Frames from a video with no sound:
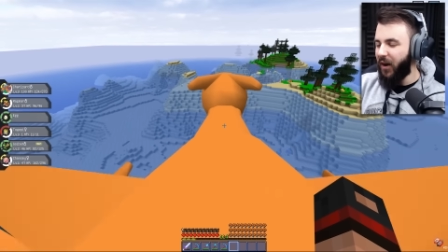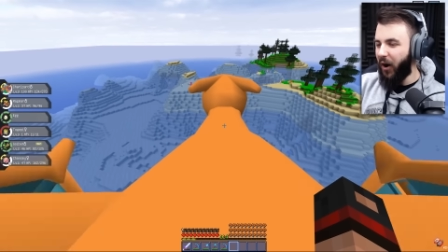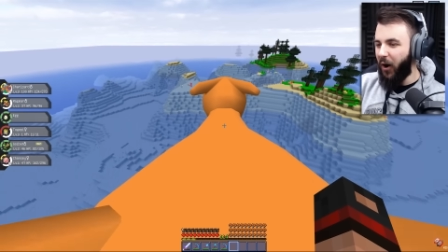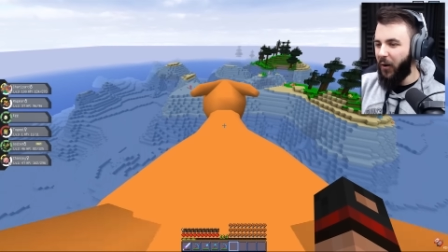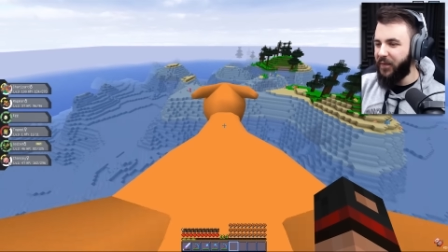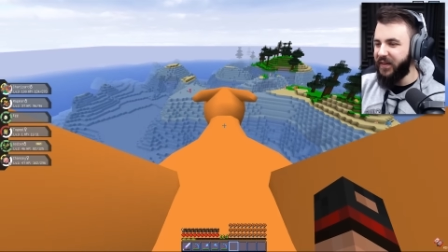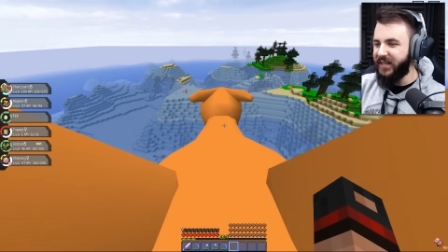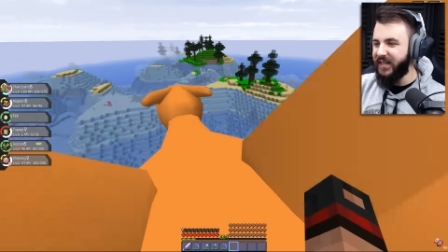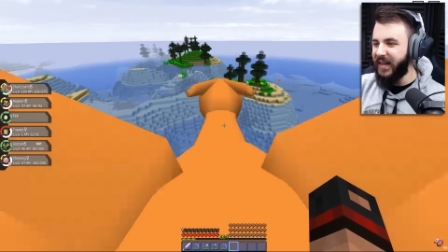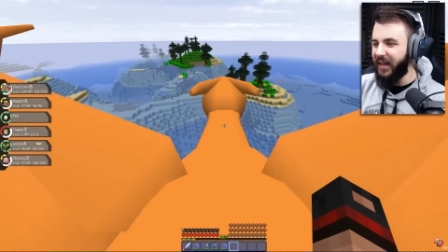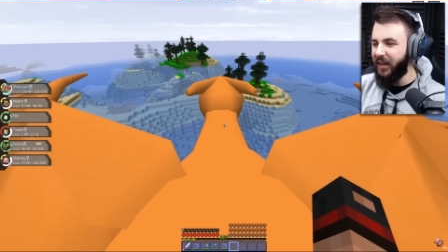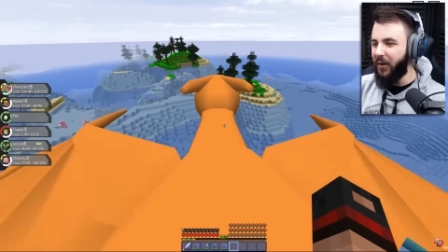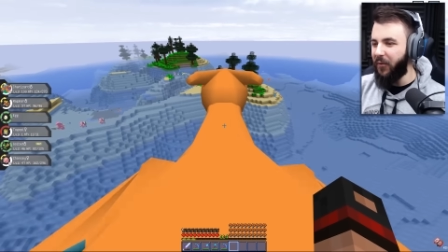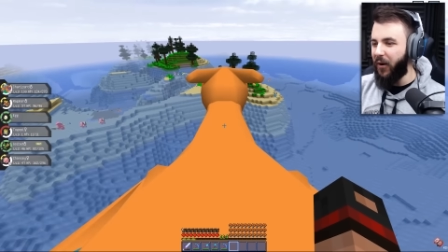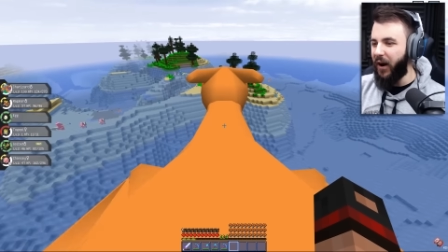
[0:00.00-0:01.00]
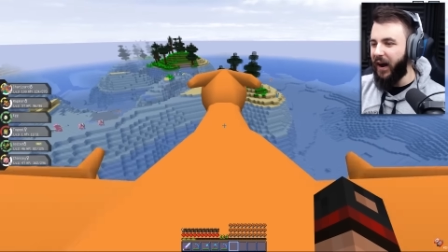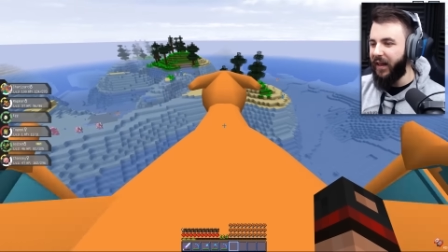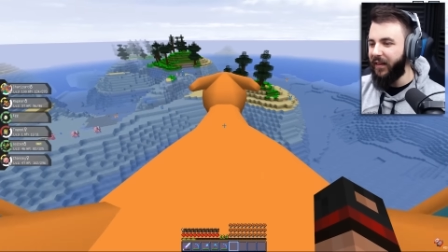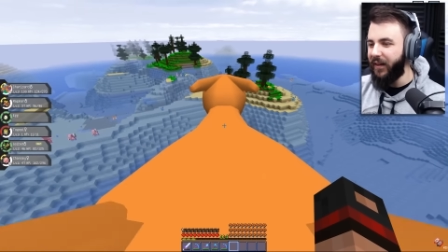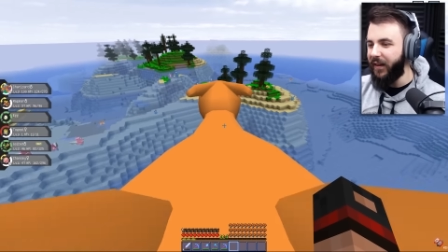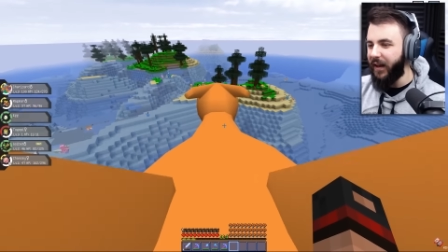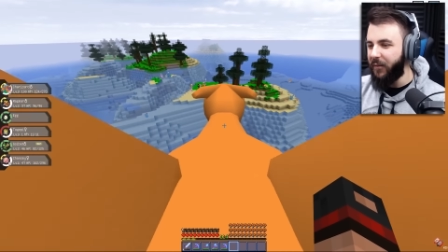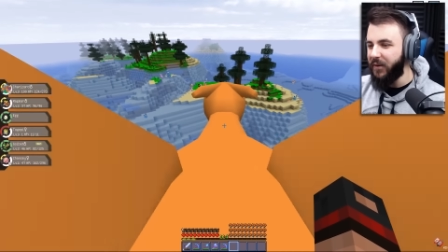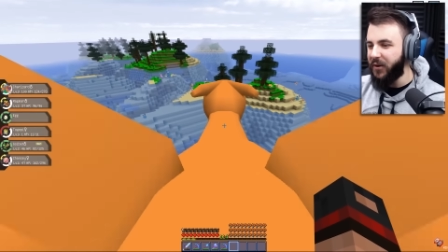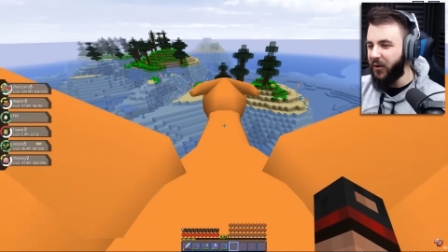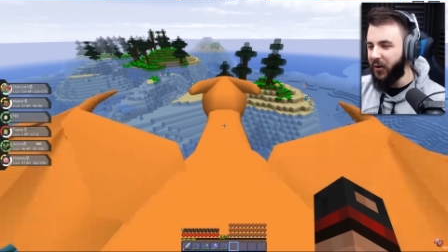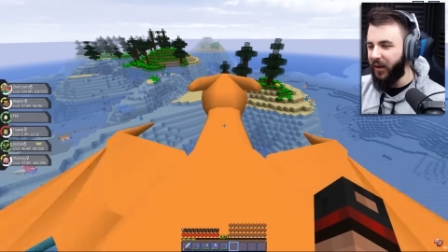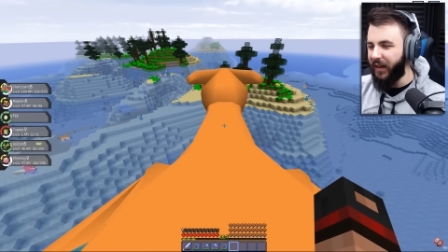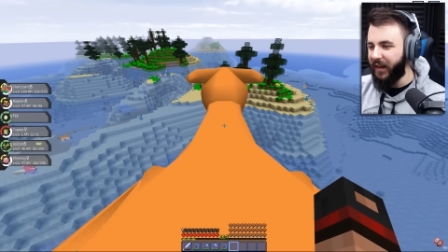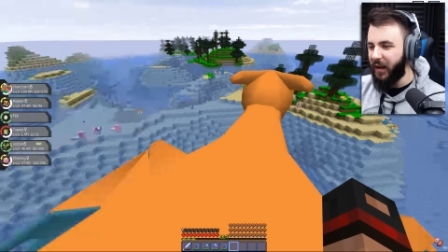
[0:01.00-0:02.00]
Oh, this is that little island that we
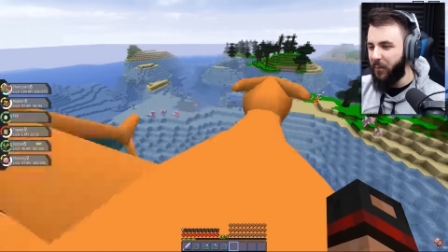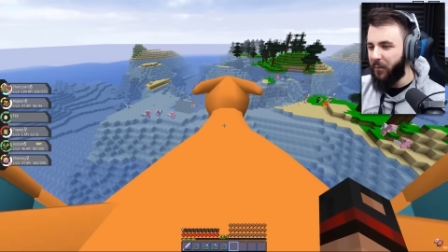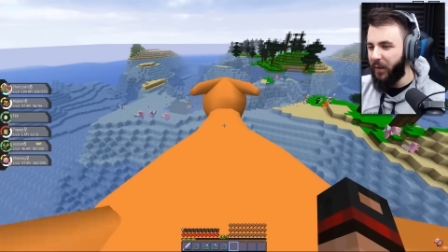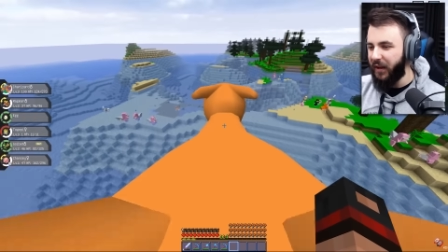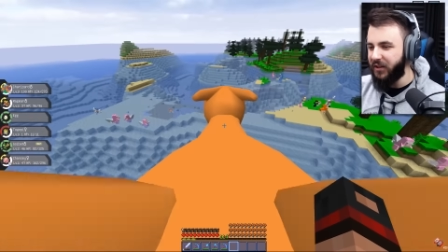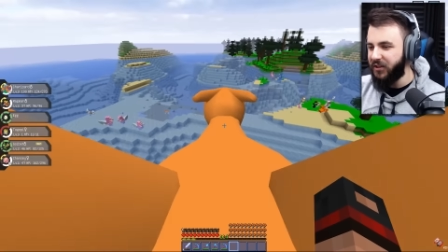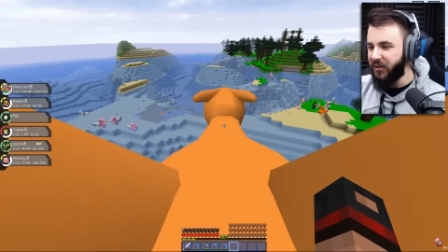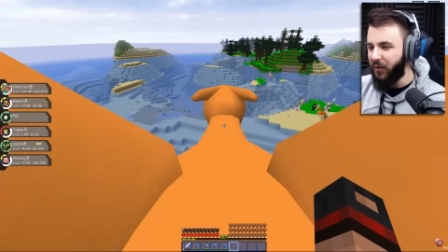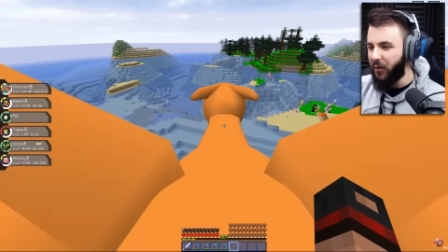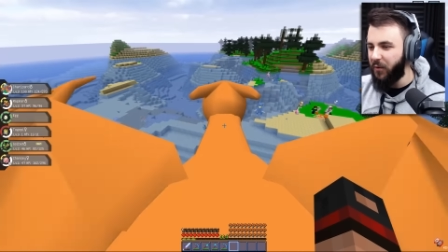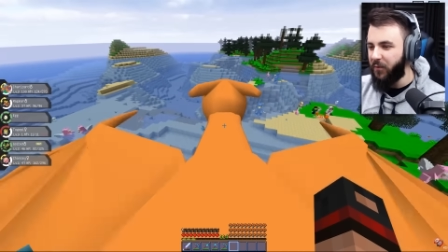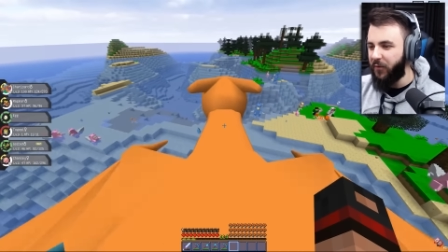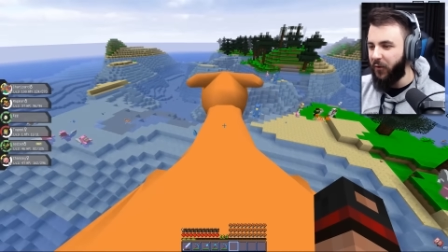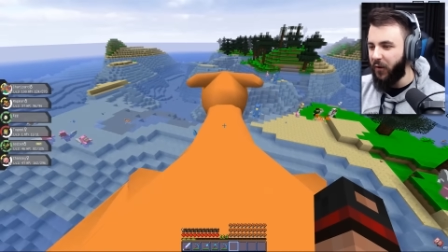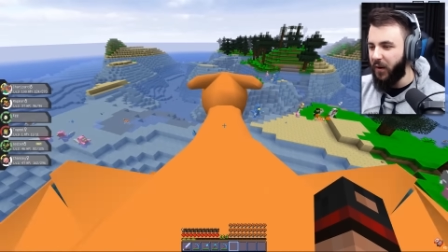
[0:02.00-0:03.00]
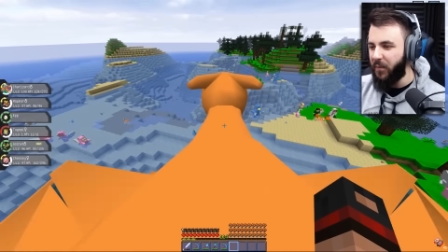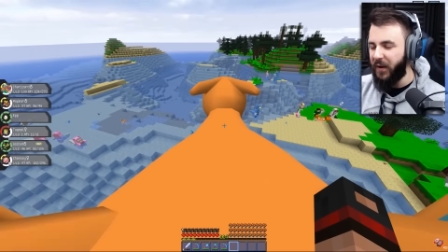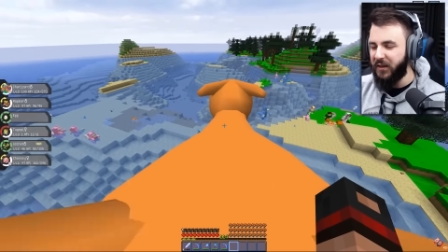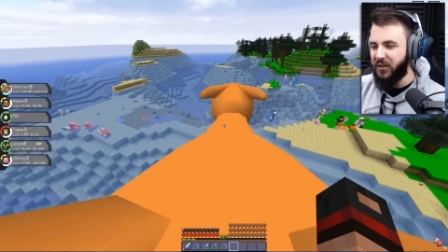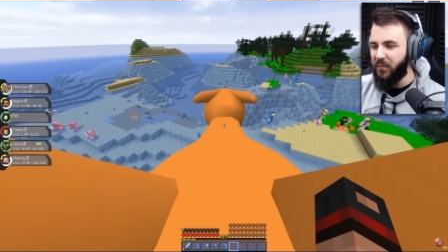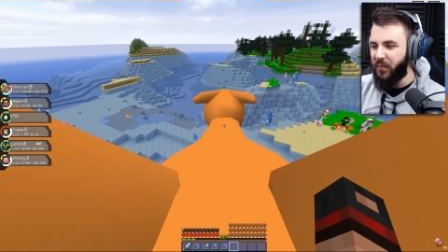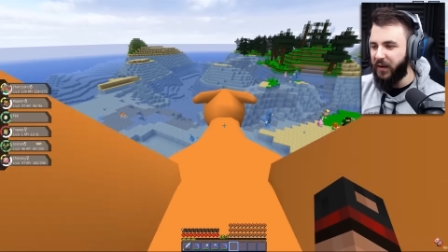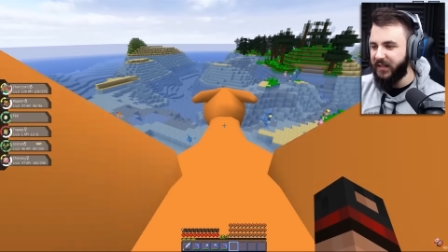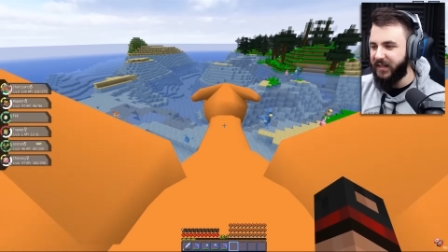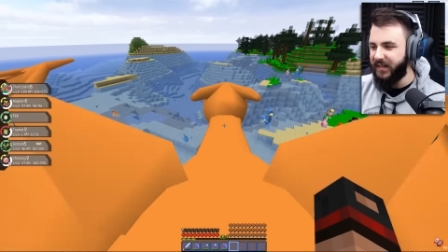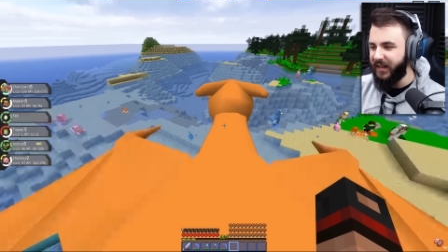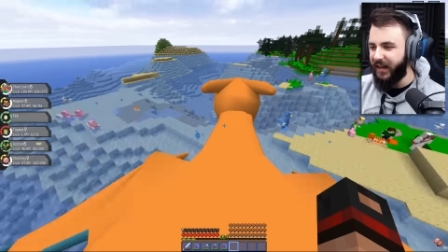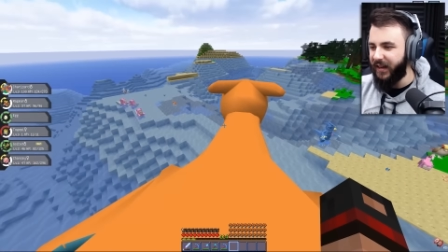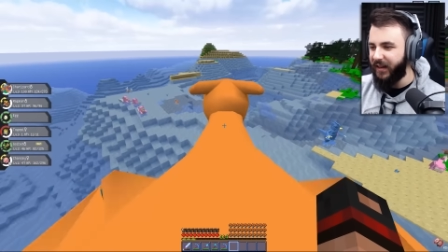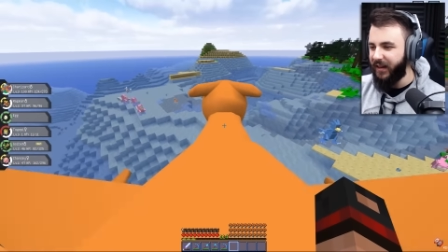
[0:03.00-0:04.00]
caught like a bunch of, or we fought a bunch of bosses
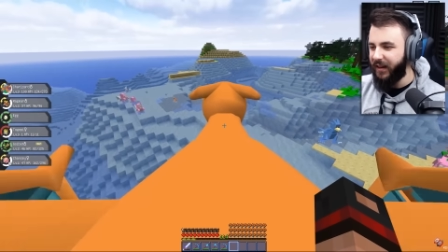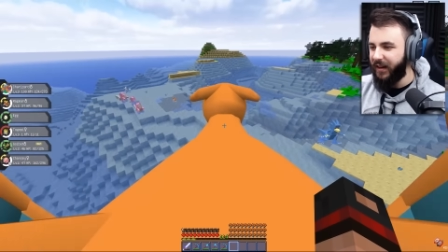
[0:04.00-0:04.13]
at.